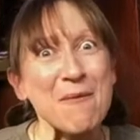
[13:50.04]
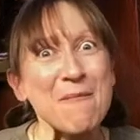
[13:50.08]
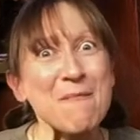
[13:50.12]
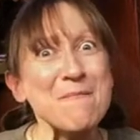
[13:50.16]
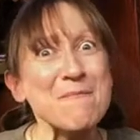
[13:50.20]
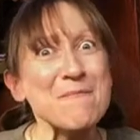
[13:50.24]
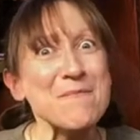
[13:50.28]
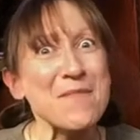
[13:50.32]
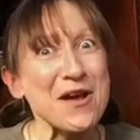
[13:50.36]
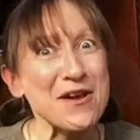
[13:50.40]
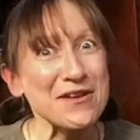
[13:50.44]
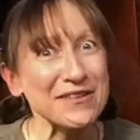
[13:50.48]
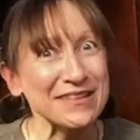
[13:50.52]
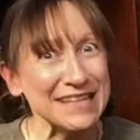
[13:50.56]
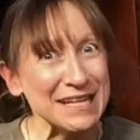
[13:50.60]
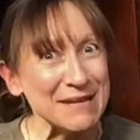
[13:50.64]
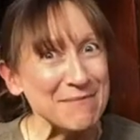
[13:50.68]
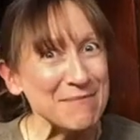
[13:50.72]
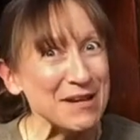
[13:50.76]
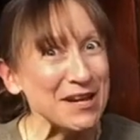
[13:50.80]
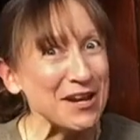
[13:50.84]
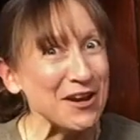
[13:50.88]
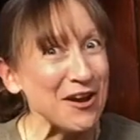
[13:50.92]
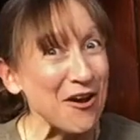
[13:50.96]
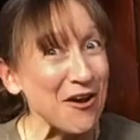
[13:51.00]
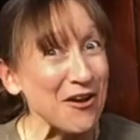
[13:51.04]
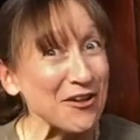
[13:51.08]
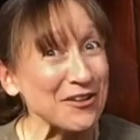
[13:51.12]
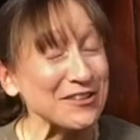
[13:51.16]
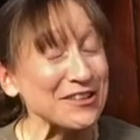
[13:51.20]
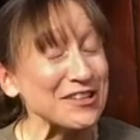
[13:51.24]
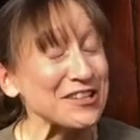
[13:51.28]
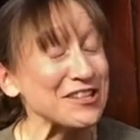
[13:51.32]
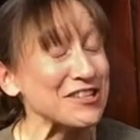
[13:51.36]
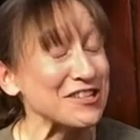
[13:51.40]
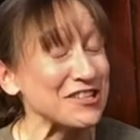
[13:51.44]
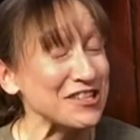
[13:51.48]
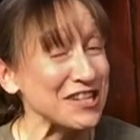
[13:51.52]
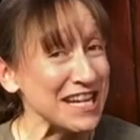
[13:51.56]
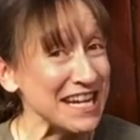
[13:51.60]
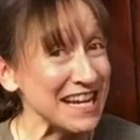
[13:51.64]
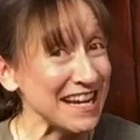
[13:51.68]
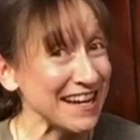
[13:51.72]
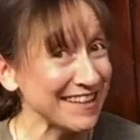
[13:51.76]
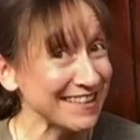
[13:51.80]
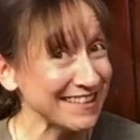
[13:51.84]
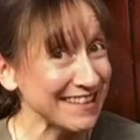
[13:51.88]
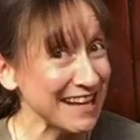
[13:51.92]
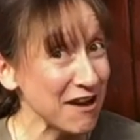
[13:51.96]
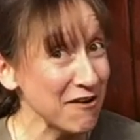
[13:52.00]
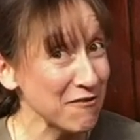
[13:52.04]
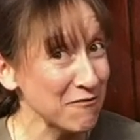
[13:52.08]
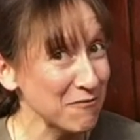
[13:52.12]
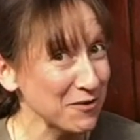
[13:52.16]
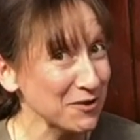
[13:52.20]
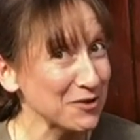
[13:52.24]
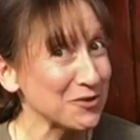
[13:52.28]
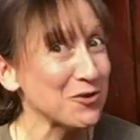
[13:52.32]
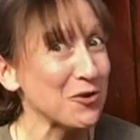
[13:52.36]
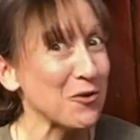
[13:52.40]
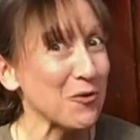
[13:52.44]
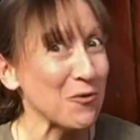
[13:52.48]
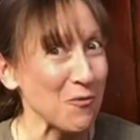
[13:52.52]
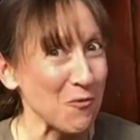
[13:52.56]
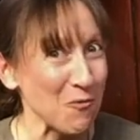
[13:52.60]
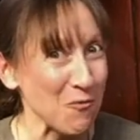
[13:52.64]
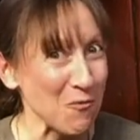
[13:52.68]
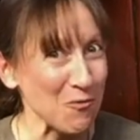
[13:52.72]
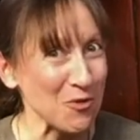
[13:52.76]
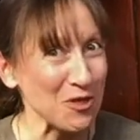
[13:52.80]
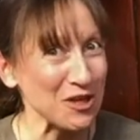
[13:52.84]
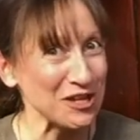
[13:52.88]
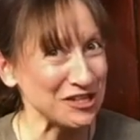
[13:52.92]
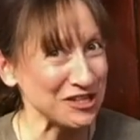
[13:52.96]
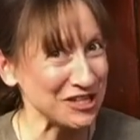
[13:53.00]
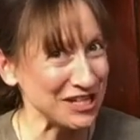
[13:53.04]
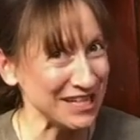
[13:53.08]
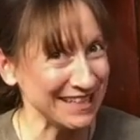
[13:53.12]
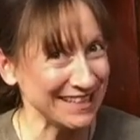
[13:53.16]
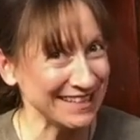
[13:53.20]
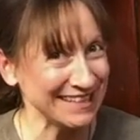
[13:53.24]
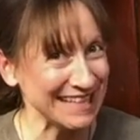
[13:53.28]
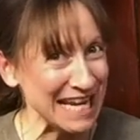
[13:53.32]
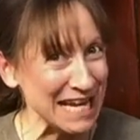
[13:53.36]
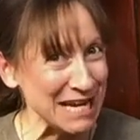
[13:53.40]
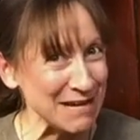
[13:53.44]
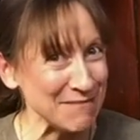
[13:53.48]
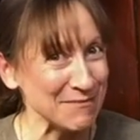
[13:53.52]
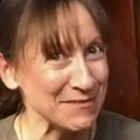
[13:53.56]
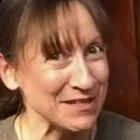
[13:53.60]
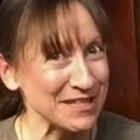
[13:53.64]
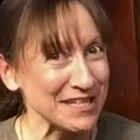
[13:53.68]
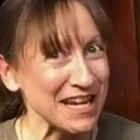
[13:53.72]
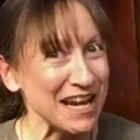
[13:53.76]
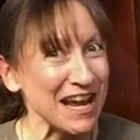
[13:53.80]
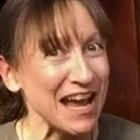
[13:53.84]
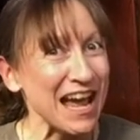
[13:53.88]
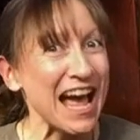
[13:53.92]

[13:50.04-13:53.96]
mostly because she herself was not all that she seemed,